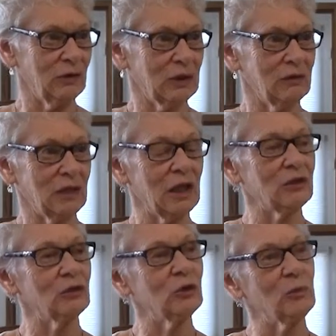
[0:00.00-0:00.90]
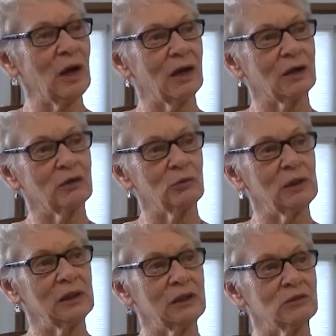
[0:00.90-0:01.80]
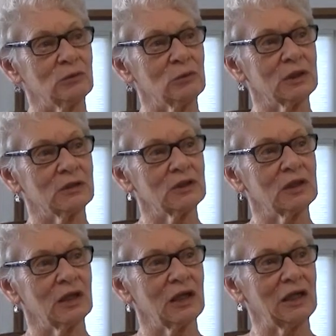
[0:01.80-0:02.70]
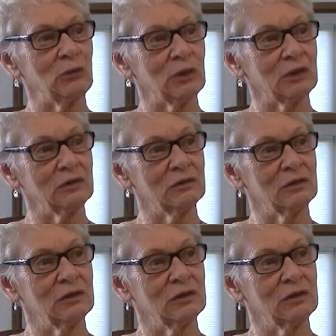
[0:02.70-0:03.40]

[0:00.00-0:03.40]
And then I could go back and relate to what I had written